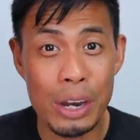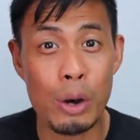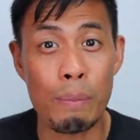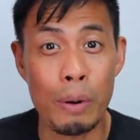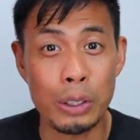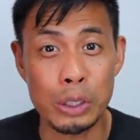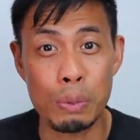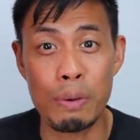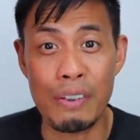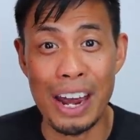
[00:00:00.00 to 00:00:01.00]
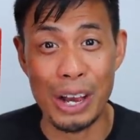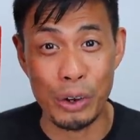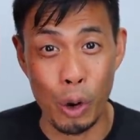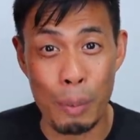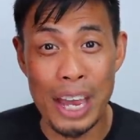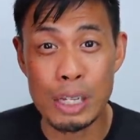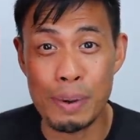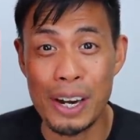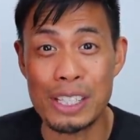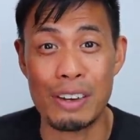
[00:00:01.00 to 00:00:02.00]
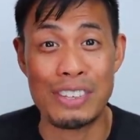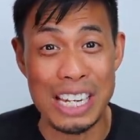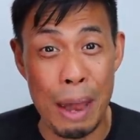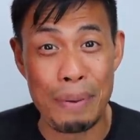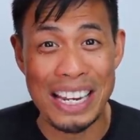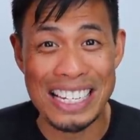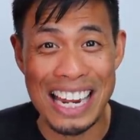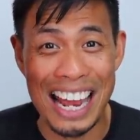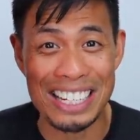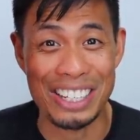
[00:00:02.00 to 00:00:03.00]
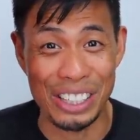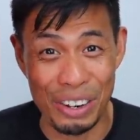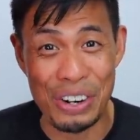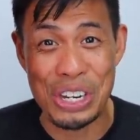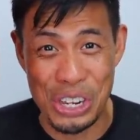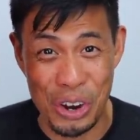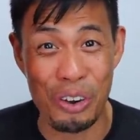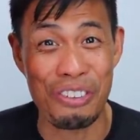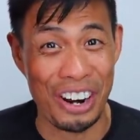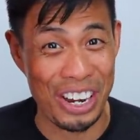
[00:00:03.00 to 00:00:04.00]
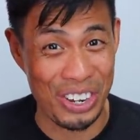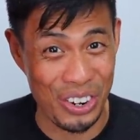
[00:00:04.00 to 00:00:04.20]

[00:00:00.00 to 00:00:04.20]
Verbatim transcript: know, Bokksu provide a gourmet experience of Japanese snacks delivered to your front